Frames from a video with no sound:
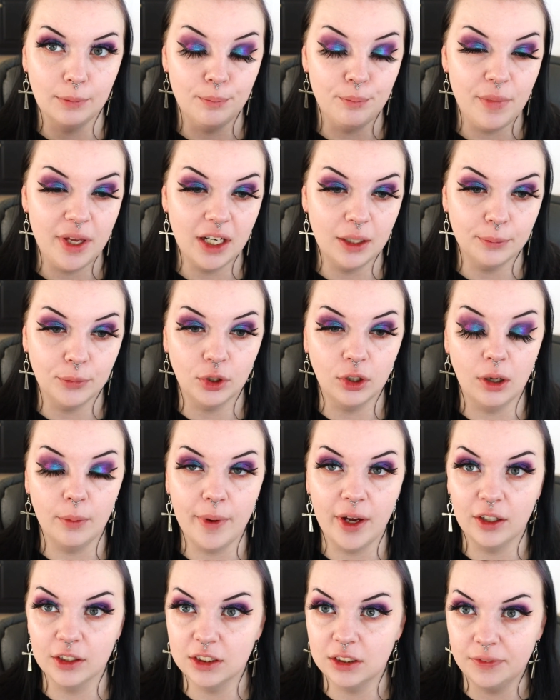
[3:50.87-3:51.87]
minimal
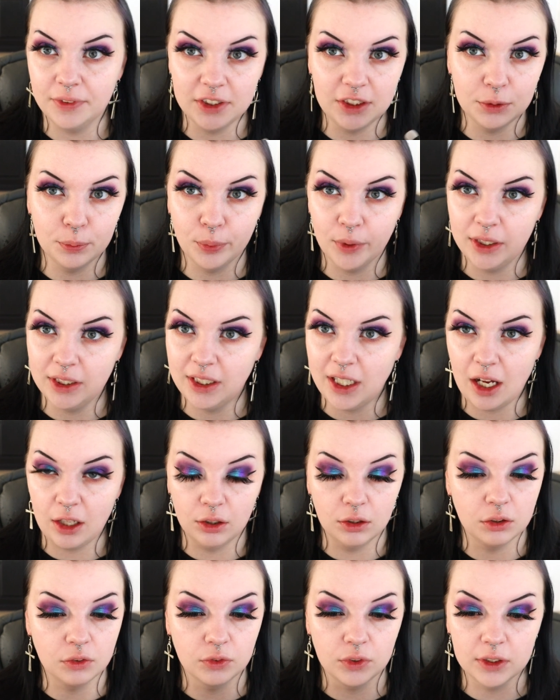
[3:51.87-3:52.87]
amounts of it, just blend it
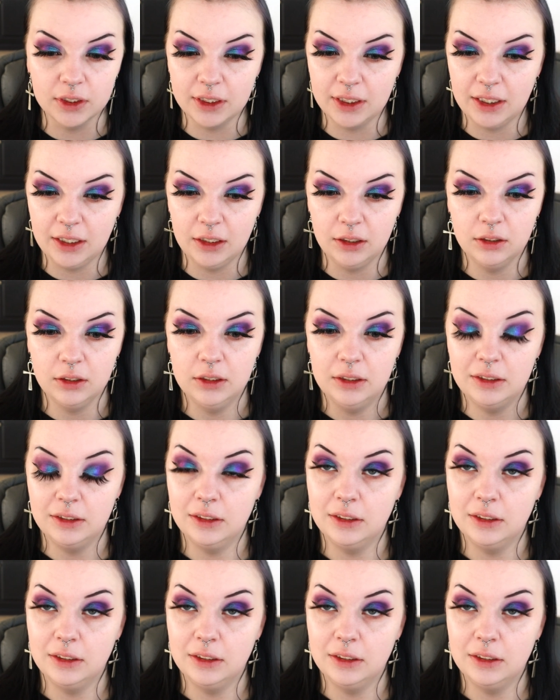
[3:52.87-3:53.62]
out, look really